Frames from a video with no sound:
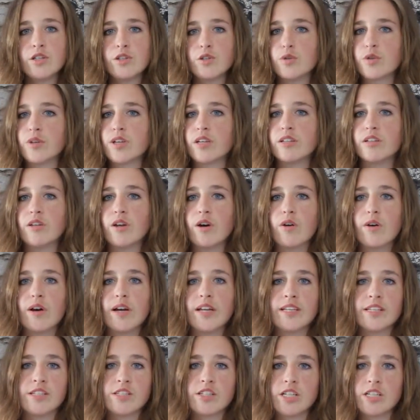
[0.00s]
You can note
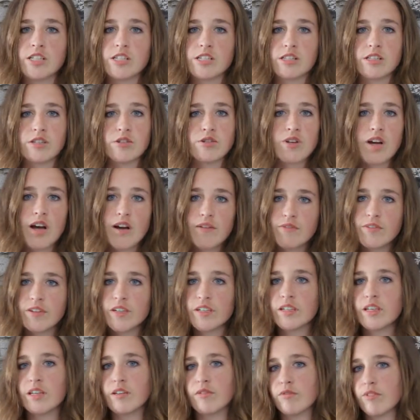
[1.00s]
any changes in
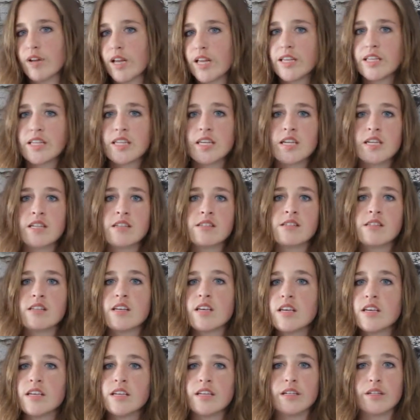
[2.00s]
traffic, in
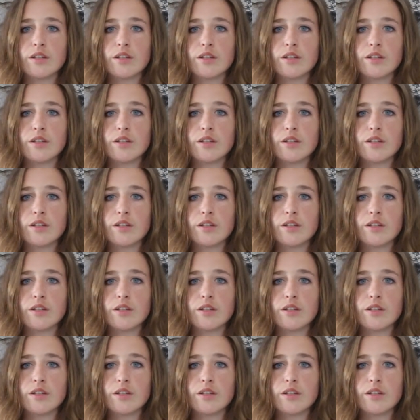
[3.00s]
rankings,